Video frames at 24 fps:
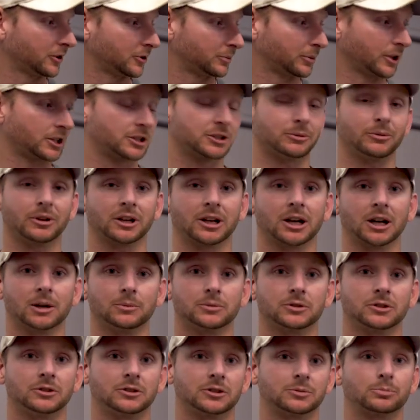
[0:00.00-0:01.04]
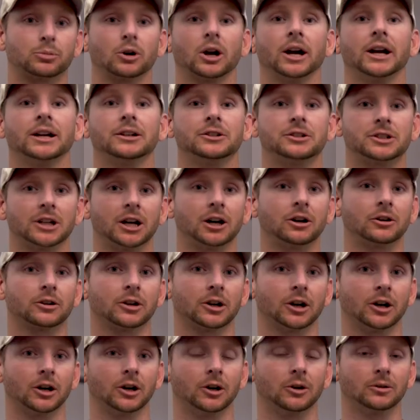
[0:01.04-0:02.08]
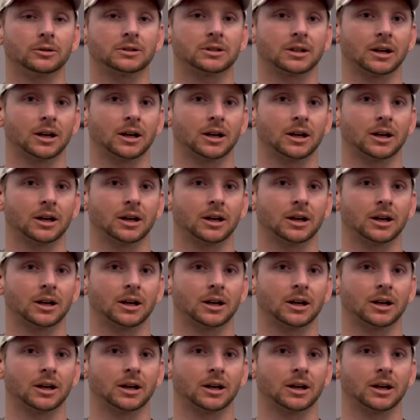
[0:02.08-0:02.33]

especially when it comes to spraying, gel coat,